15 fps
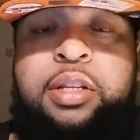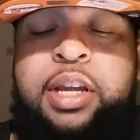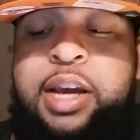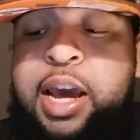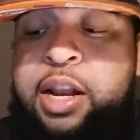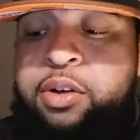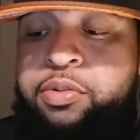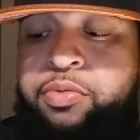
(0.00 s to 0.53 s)
They
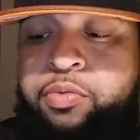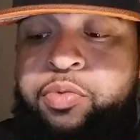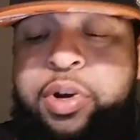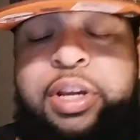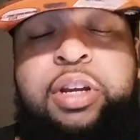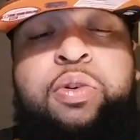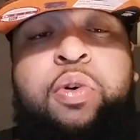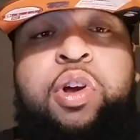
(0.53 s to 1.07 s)
got a
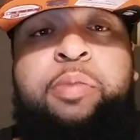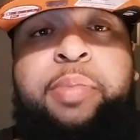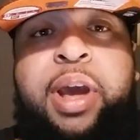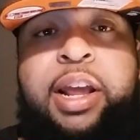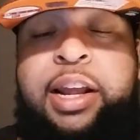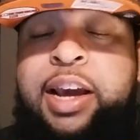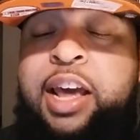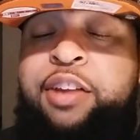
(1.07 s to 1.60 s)
rookie
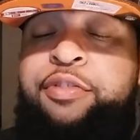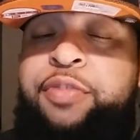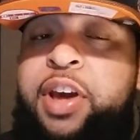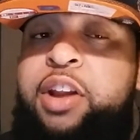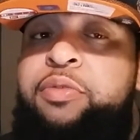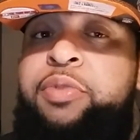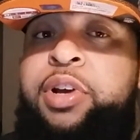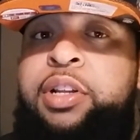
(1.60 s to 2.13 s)
quarterback. They got a
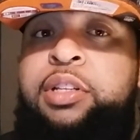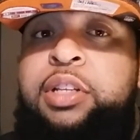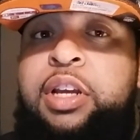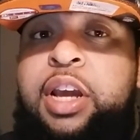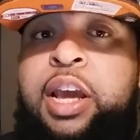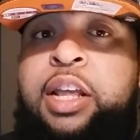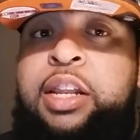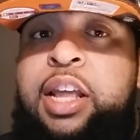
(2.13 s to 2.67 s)
veteran
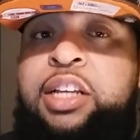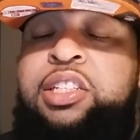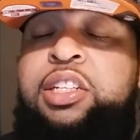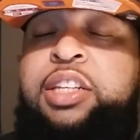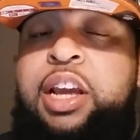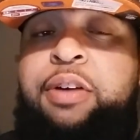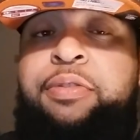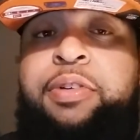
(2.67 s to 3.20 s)
and
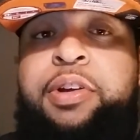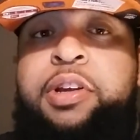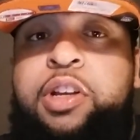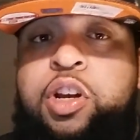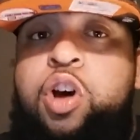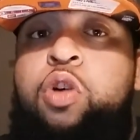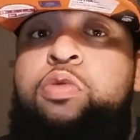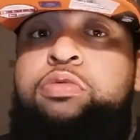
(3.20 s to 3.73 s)
legendary
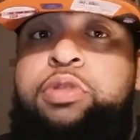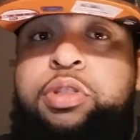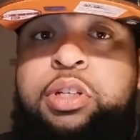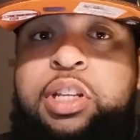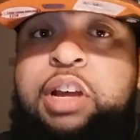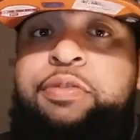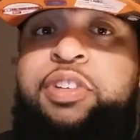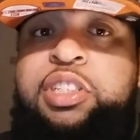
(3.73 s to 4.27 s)
coach,
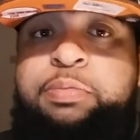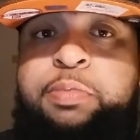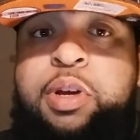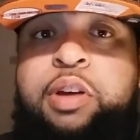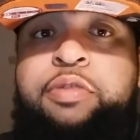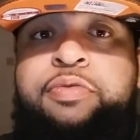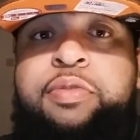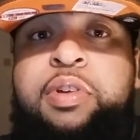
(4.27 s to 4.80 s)
Lovie
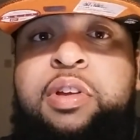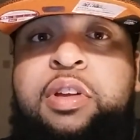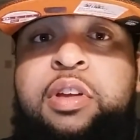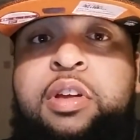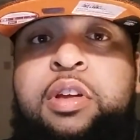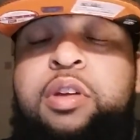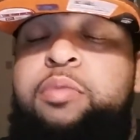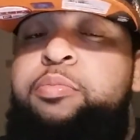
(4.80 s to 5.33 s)
Smith.
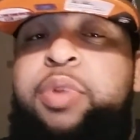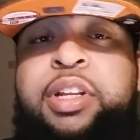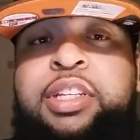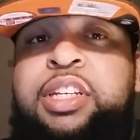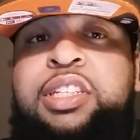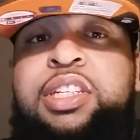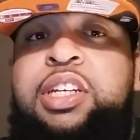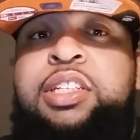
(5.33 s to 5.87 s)
But
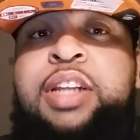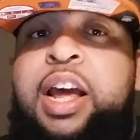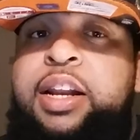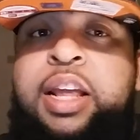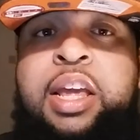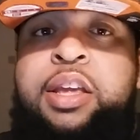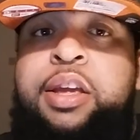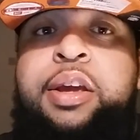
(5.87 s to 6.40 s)
this year is
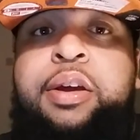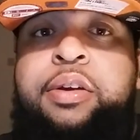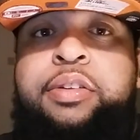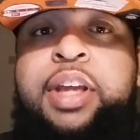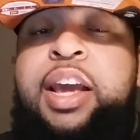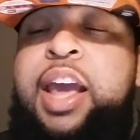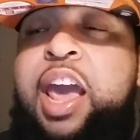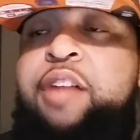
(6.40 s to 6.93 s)
not their year.
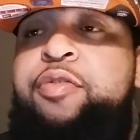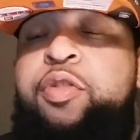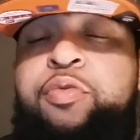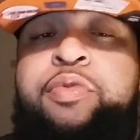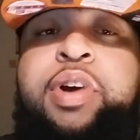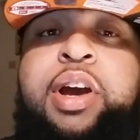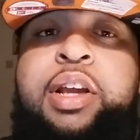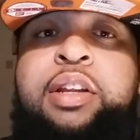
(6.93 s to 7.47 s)
They have a
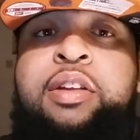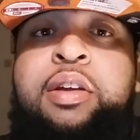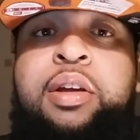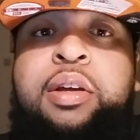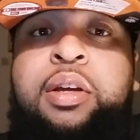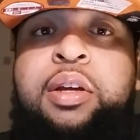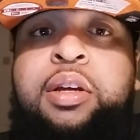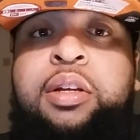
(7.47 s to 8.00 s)
run
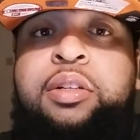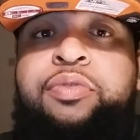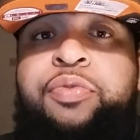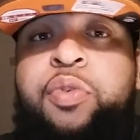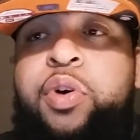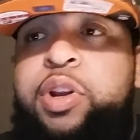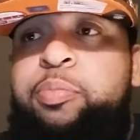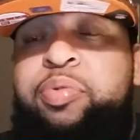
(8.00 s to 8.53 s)

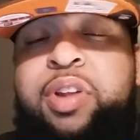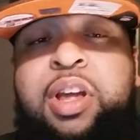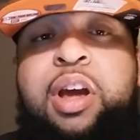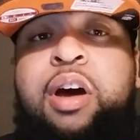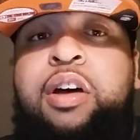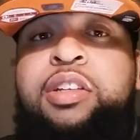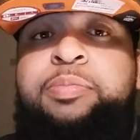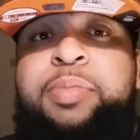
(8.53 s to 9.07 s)
for the
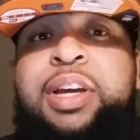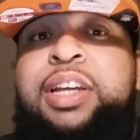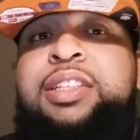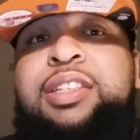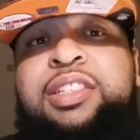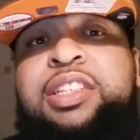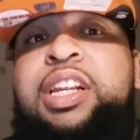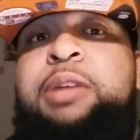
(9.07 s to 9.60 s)
playoffs, but
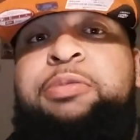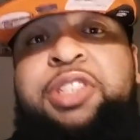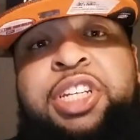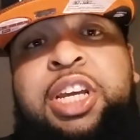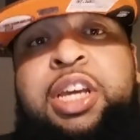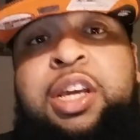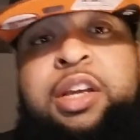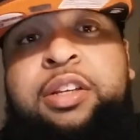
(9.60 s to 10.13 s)
it's a slim
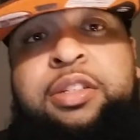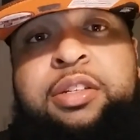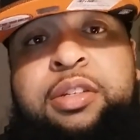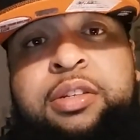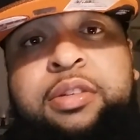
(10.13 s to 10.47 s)
chance.